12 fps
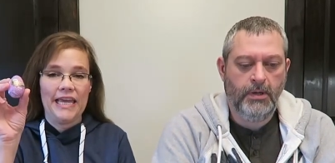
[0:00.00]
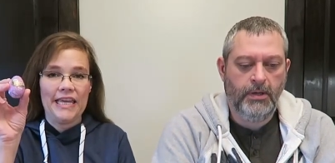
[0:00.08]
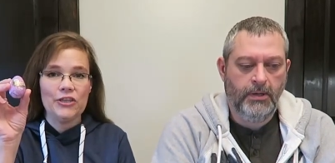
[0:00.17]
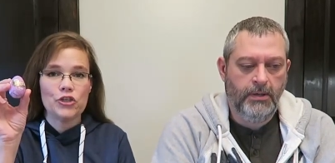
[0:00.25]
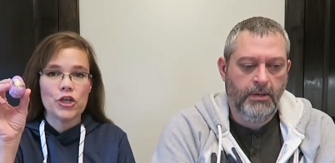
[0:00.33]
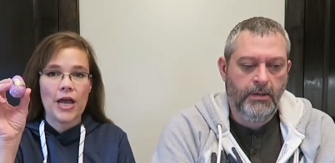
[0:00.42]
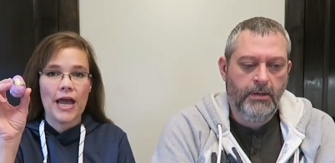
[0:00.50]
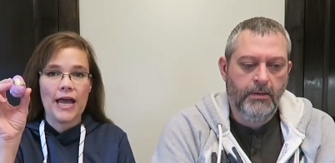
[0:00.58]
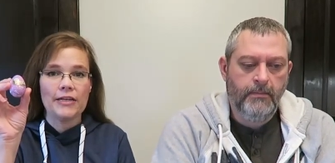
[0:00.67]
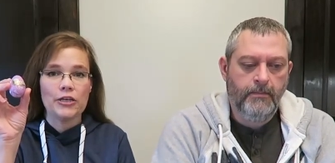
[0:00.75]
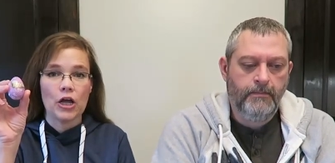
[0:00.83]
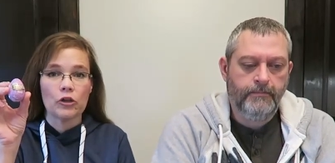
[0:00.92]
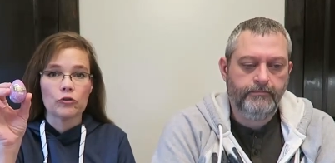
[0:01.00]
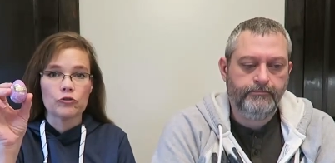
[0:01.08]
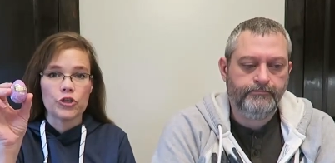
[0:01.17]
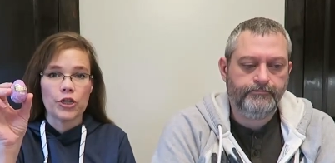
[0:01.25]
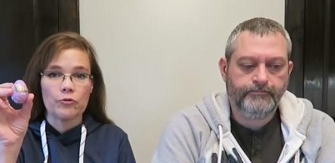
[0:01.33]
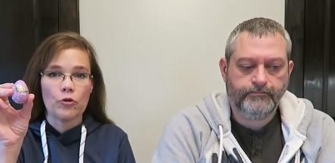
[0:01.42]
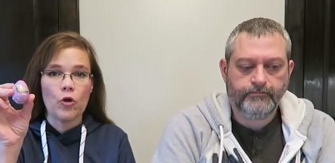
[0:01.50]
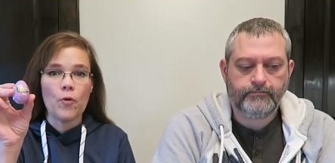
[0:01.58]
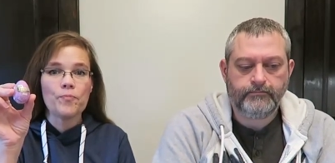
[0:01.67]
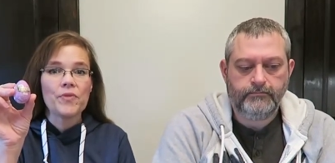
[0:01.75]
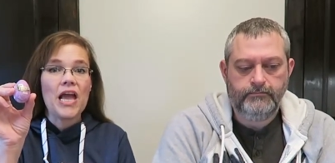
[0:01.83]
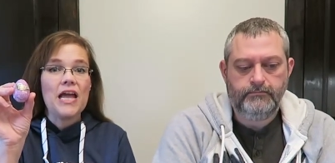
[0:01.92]
Speaker 1: each at Dollar
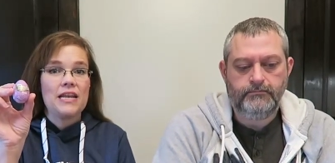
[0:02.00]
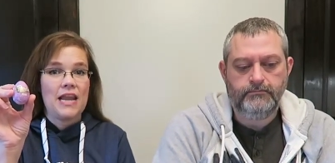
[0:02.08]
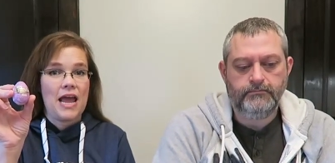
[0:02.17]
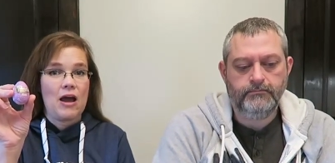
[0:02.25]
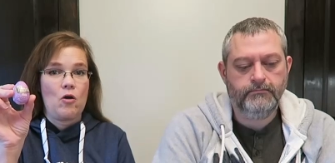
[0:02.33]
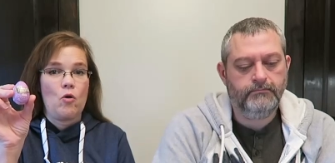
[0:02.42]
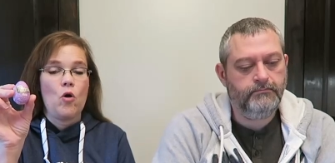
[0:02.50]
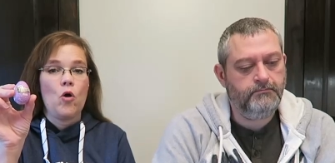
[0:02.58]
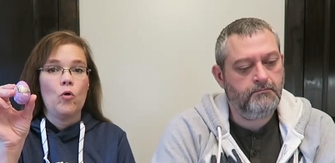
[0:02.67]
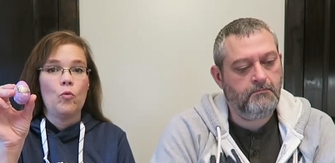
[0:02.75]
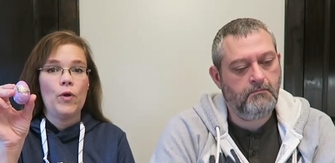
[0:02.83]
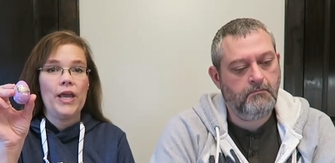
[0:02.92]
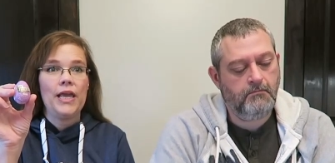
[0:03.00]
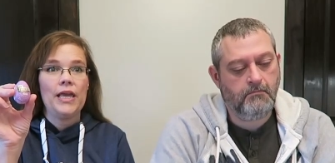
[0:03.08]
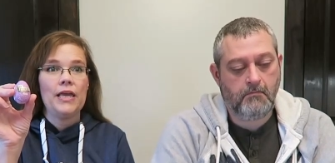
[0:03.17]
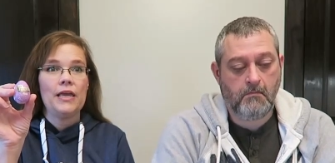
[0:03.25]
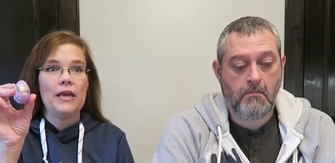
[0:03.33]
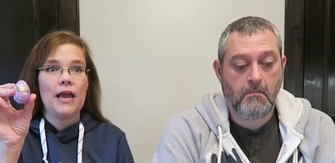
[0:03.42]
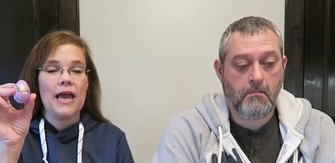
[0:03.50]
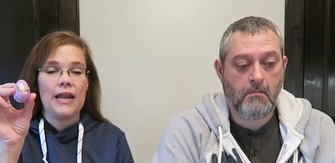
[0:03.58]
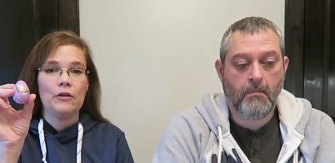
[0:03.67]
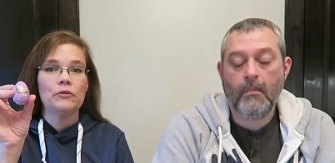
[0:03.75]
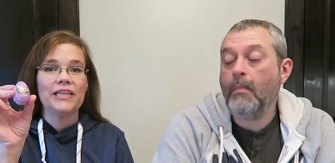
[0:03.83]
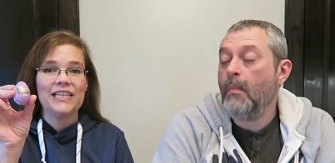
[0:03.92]
General. Now, we
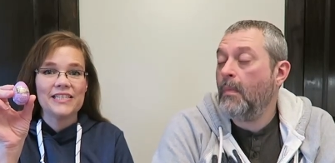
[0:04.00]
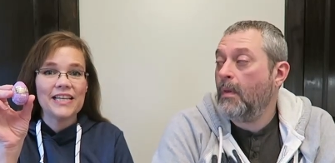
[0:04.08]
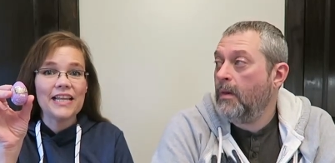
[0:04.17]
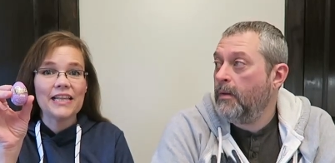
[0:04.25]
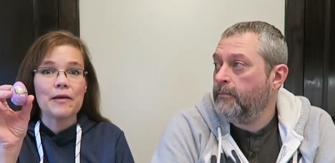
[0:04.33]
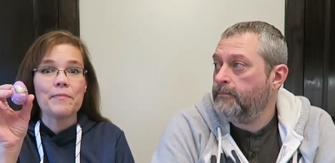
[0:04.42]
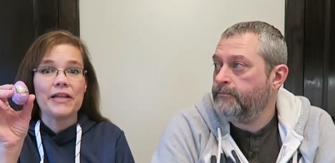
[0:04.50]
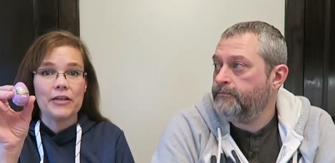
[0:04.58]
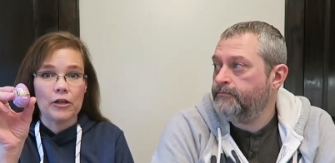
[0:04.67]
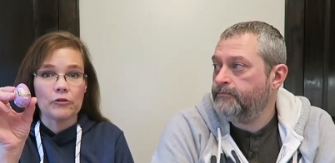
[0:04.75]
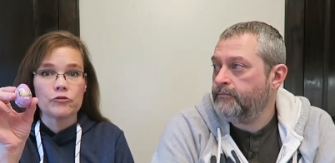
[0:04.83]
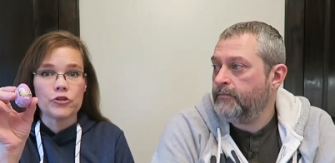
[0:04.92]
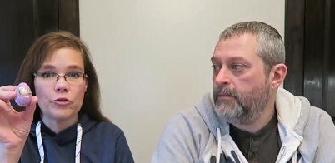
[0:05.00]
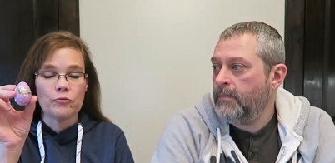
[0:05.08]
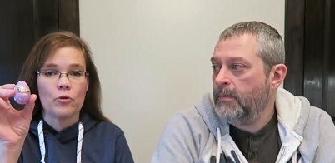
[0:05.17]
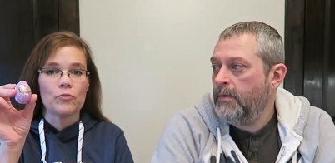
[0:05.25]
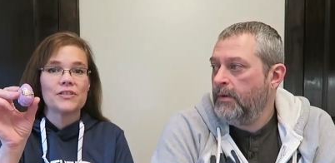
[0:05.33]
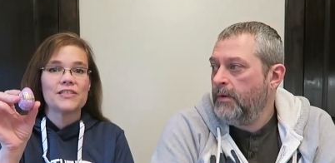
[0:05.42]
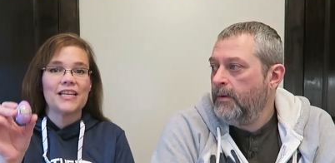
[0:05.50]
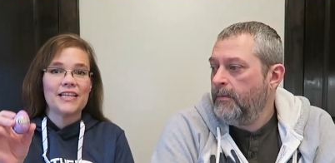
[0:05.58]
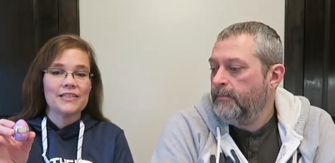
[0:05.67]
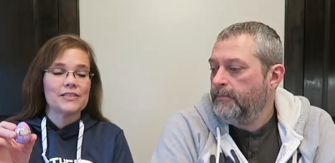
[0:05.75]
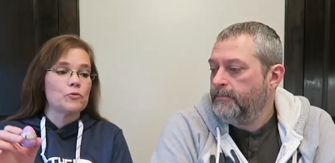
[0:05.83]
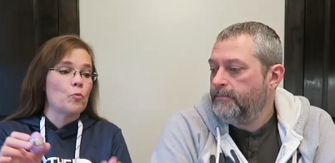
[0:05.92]
had only seen them at Dollar General.
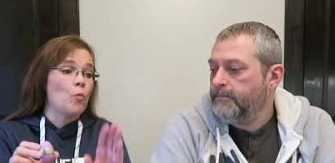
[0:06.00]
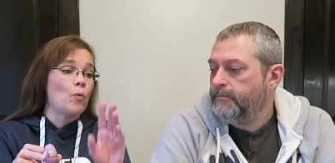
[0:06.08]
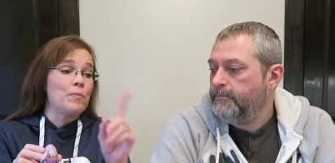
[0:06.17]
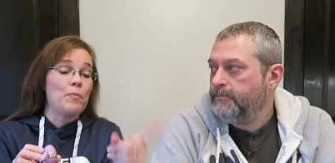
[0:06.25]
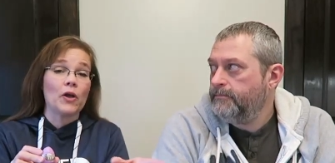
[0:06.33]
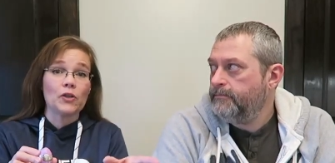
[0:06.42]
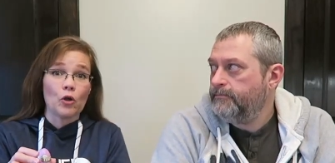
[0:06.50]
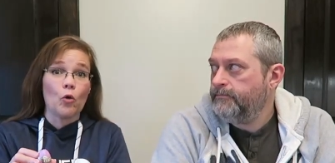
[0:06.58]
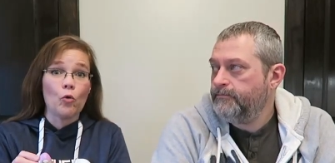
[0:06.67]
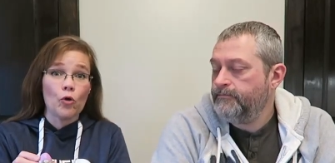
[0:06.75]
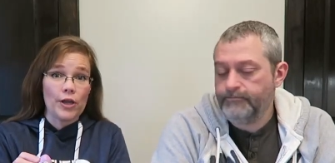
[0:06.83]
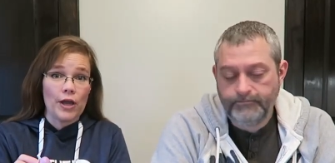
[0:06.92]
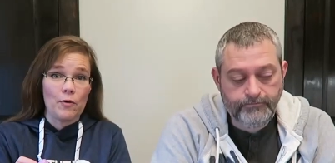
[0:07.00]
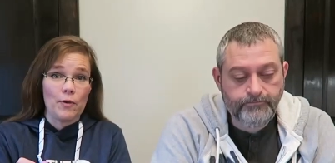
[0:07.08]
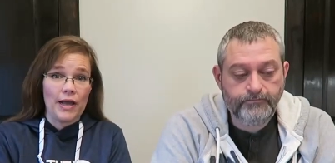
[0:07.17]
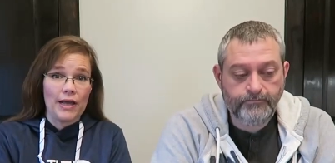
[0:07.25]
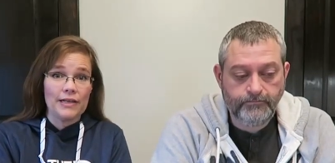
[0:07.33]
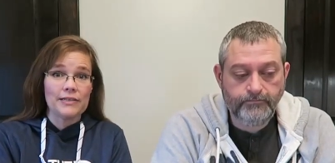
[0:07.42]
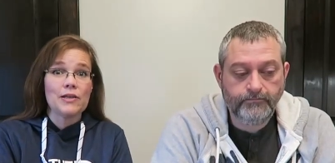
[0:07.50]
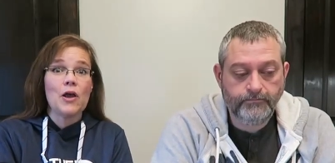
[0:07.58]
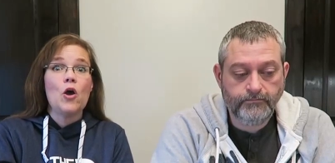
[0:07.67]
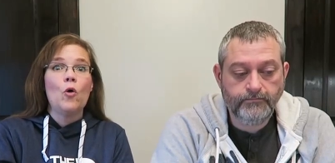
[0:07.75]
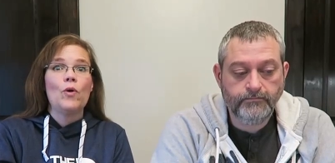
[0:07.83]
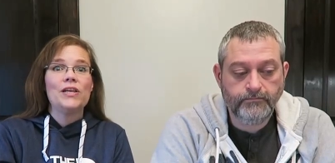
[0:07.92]
Since when we bought the Oreo eggs,
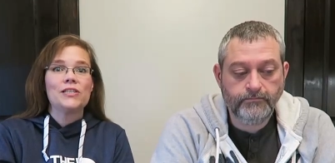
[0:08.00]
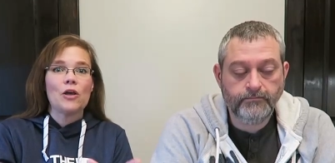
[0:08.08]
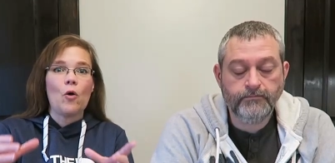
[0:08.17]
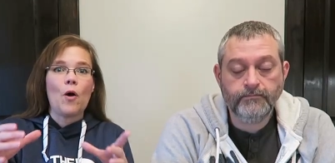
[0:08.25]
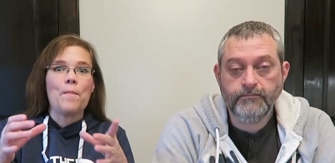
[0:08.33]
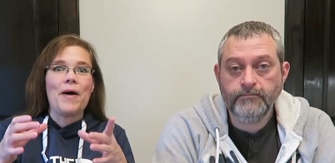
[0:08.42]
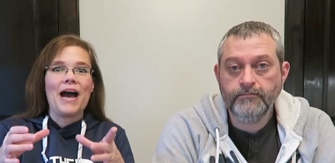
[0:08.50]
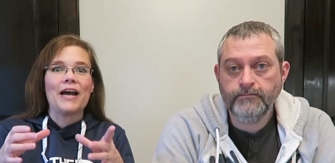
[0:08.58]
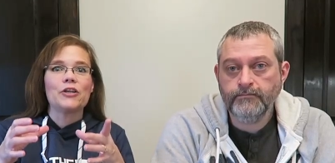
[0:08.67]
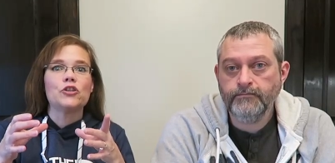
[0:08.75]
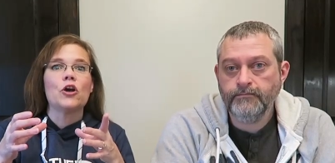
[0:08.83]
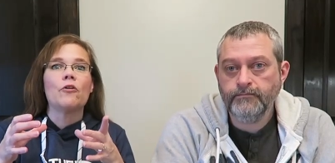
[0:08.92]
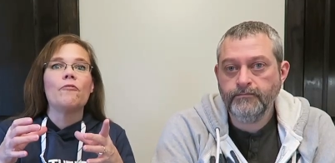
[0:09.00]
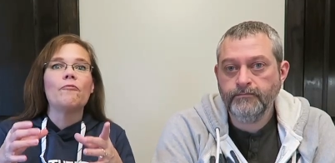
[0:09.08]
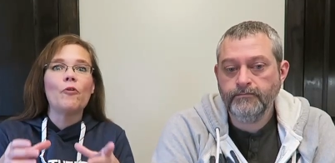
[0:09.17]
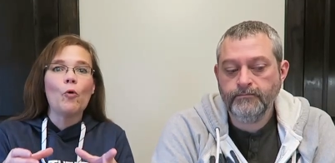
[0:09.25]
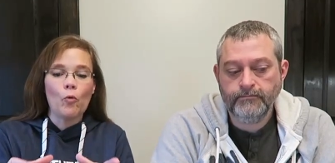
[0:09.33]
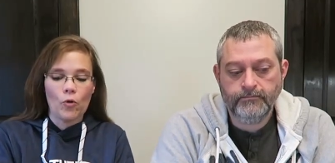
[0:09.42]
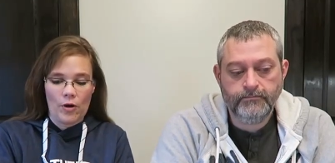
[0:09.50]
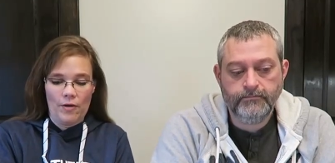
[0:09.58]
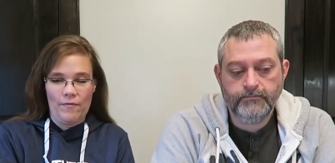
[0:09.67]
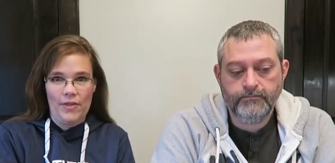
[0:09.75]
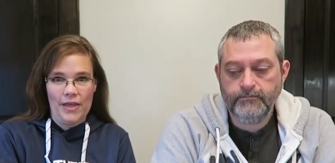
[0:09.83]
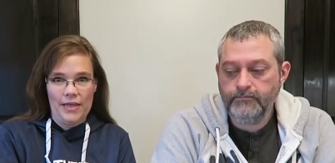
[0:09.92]
we saw a package of four
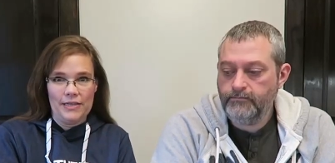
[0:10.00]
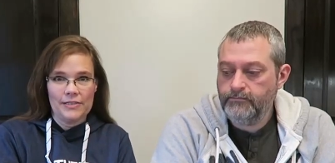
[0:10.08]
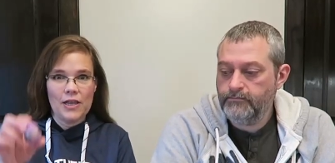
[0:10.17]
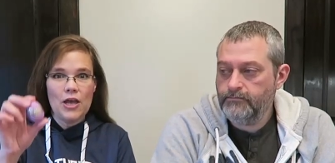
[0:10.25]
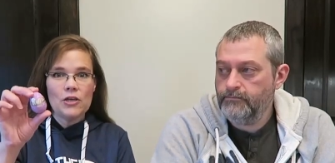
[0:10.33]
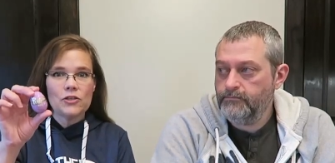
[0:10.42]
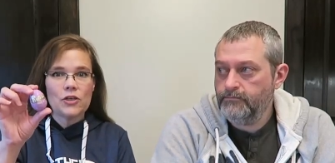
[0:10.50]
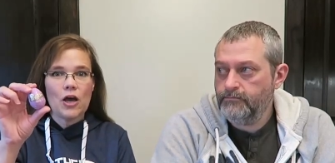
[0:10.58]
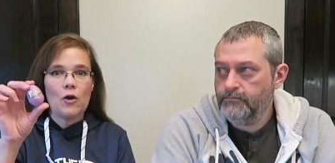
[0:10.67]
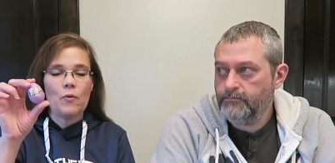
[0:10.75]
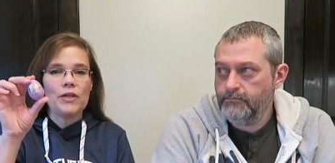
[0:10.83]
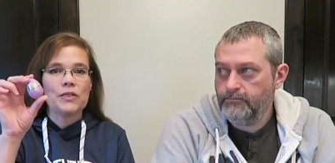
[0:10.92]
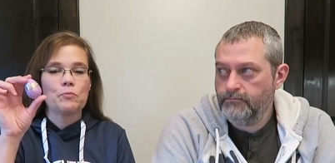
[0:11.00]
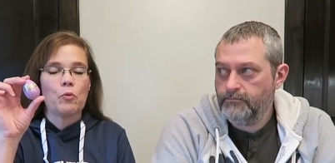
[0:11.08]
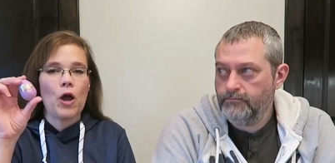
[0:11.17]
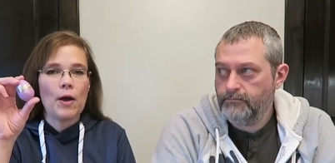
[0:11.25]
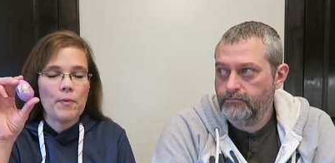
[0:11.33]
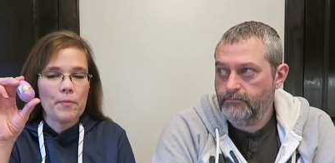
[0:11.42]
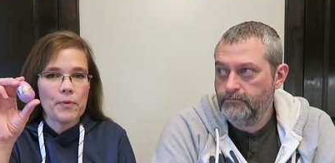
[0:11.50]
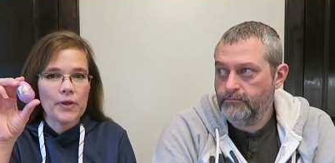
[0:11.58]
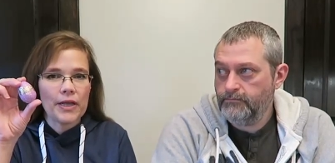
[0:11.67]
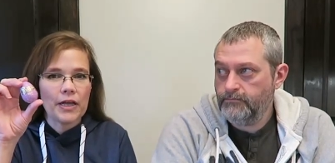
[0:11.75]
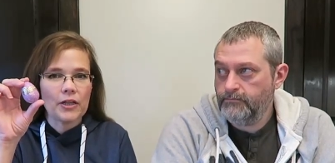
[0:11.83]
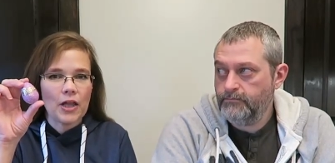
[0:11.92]
of these. So it's
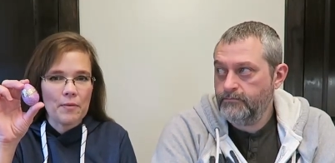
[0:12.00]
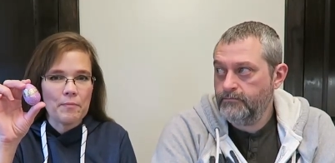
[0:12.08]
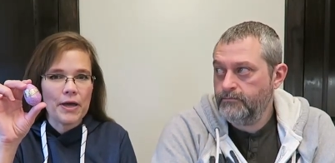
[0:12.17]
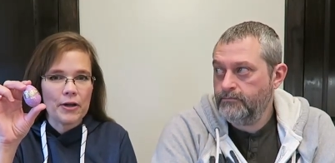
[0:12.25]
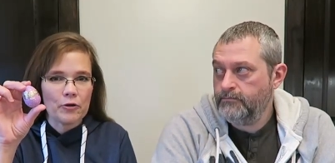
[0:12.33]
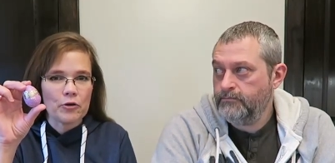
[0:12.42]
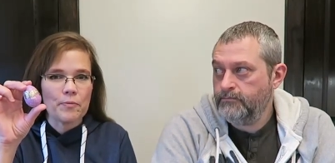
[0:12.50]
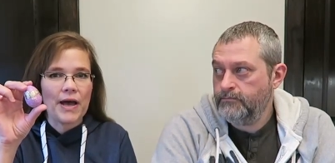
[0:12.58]
probably a lot better to